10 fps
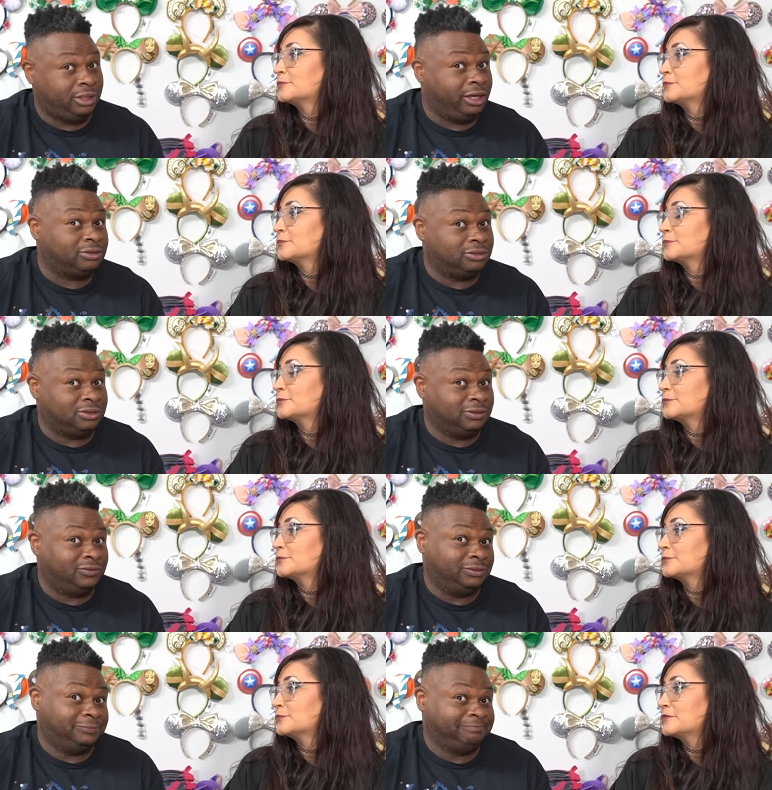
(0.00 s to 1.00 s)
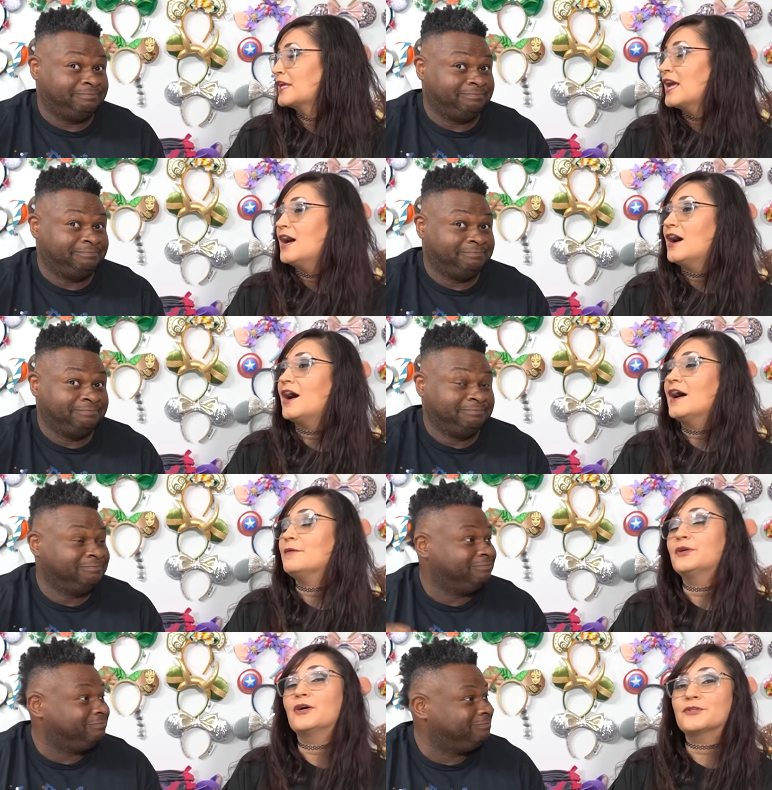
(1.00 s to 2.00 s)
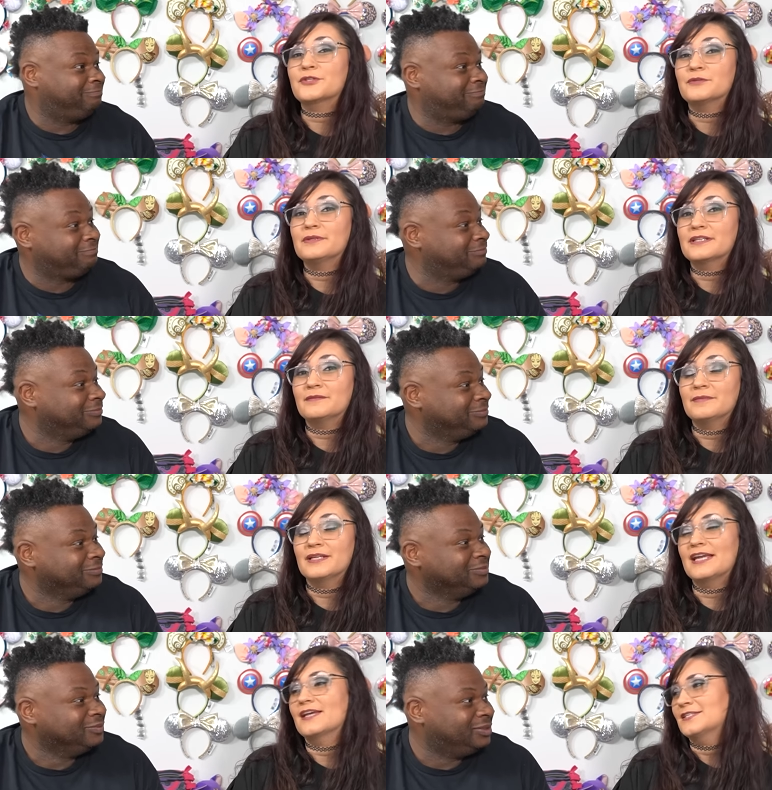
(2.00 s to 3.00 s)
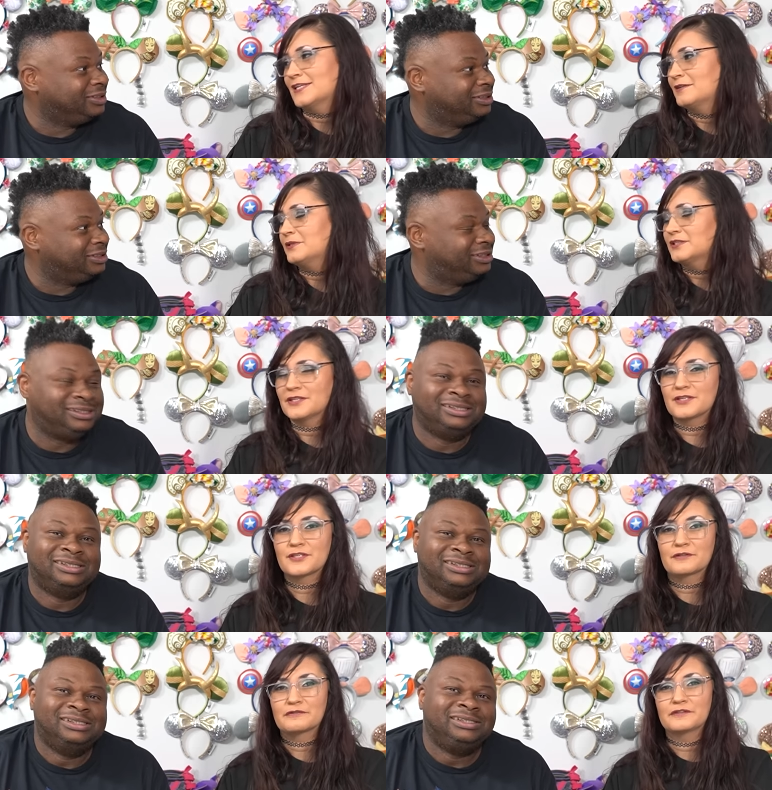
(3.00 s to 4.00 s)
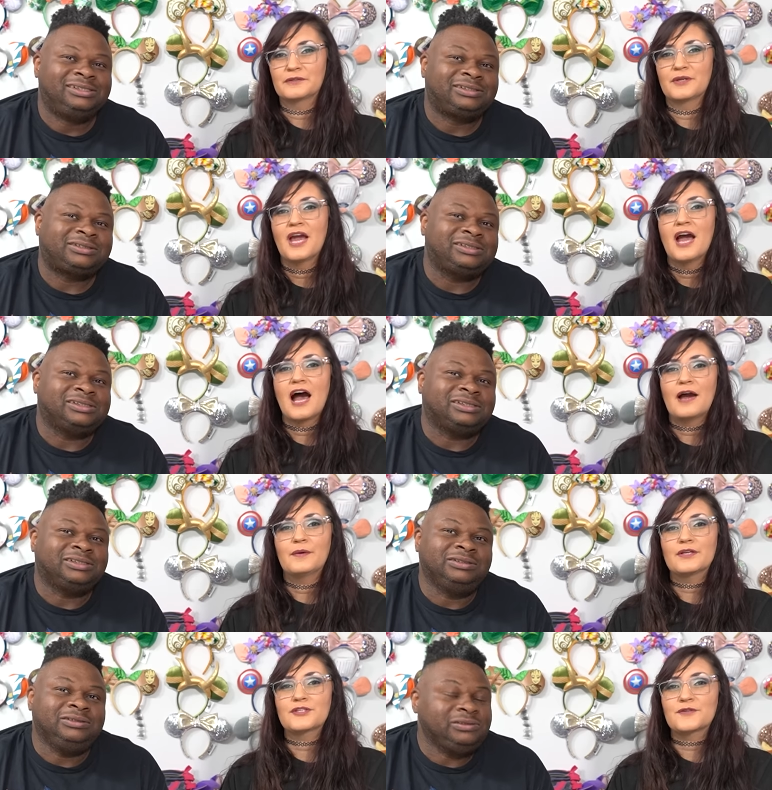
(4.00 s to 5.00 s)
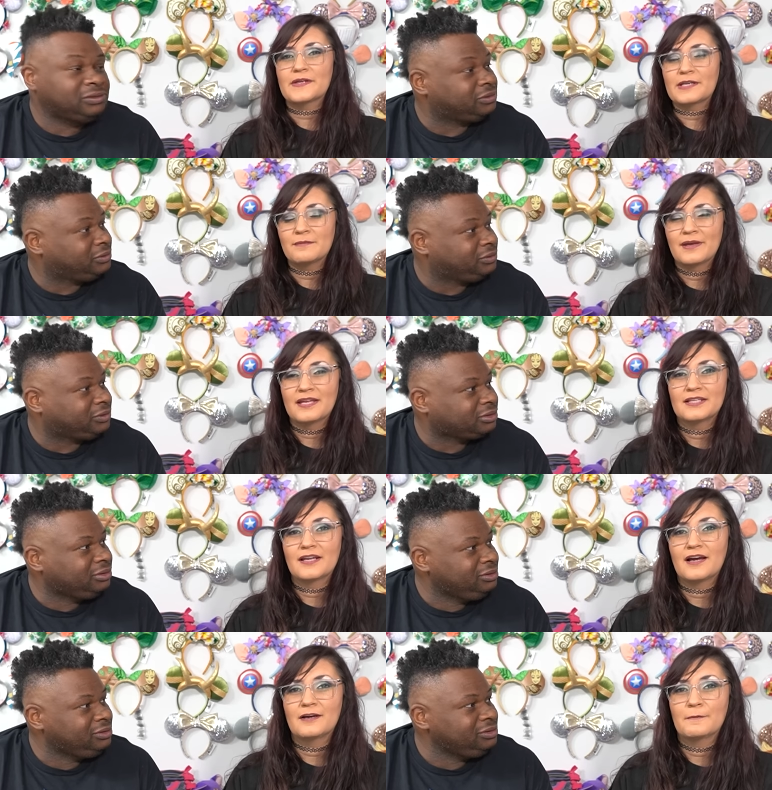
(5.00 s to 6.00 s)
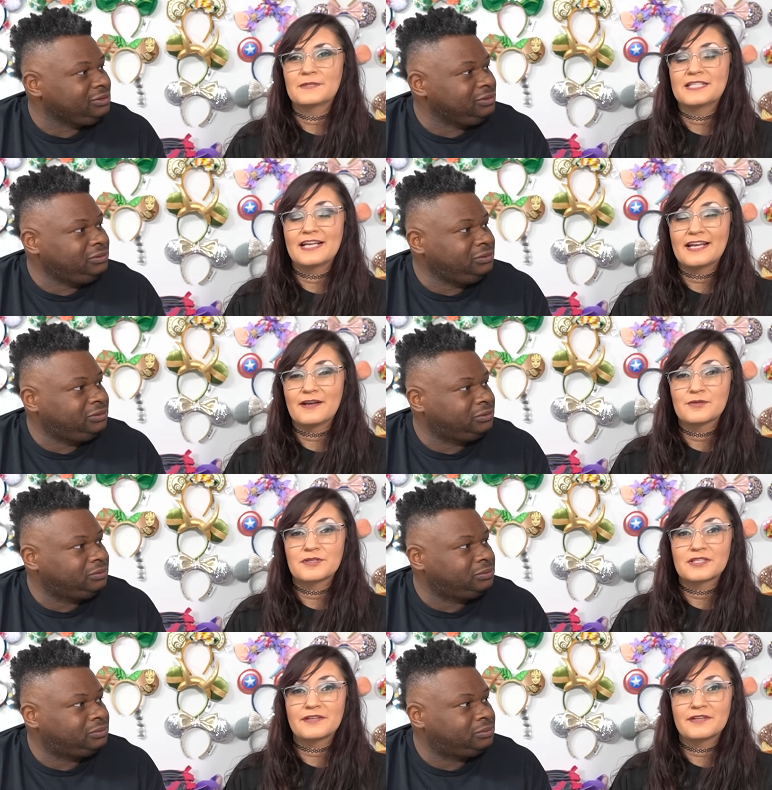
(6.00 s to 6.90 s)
Speaker 1: they also serve food.
Speaker 2: I would also recommend, yeah, Sandbar does serve food. I would also recommend um, Steakhouse